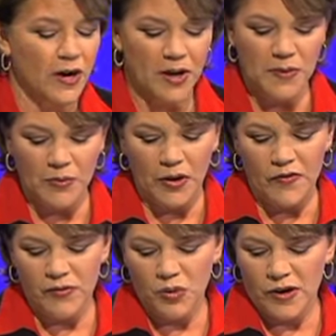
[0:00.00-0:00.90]
Where can people go
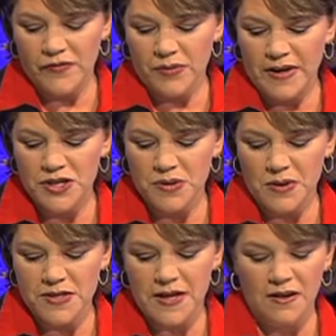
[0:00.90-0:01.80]
for more information,
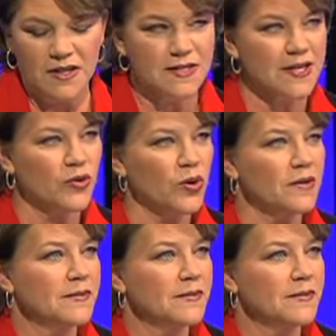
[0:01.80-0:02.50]
Marcella, on SECOR?